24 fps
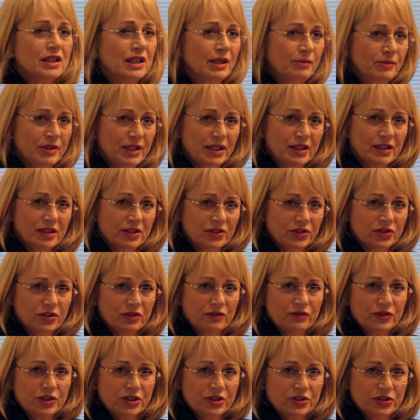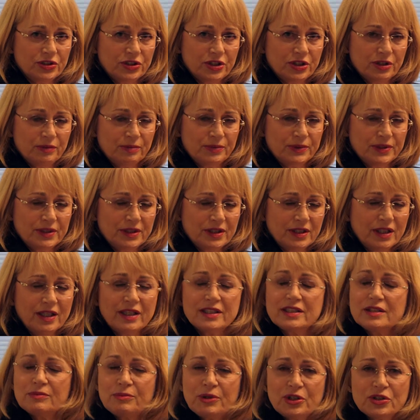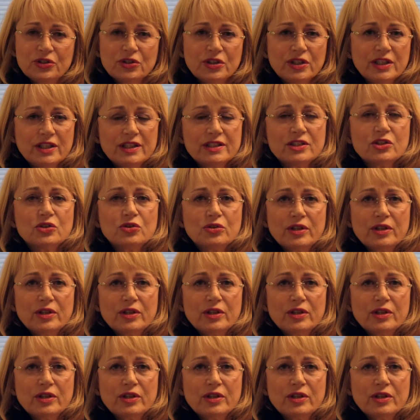limited conservatorships, and special needs